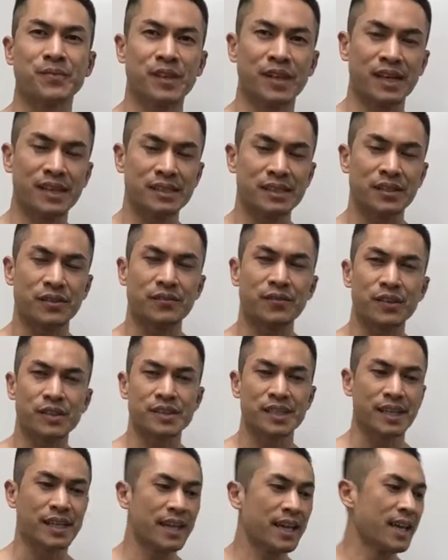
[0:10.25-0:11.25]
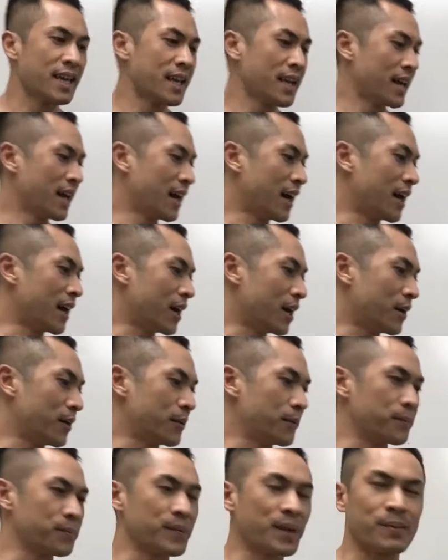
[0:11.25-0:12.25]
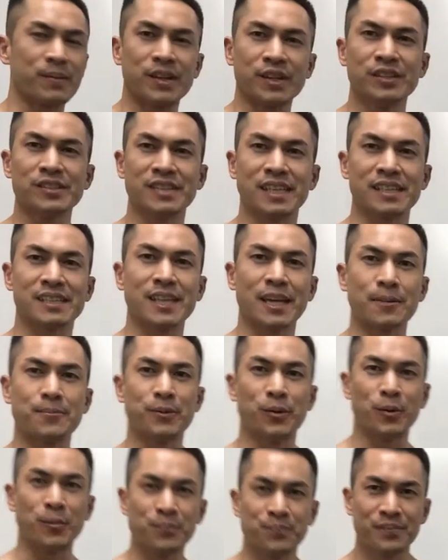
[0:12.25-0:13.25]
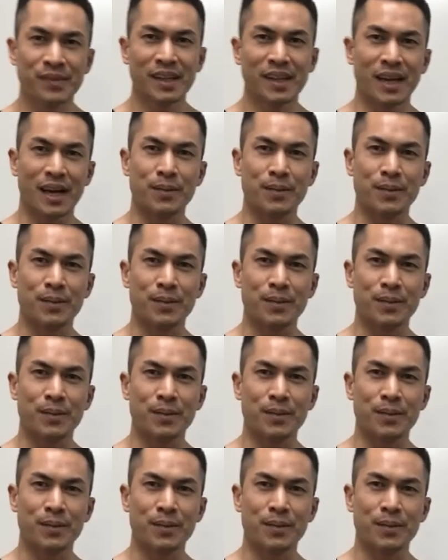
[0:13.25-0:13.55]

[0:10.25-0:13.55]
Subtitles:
Alright, so the first thing, I'm going to use an example.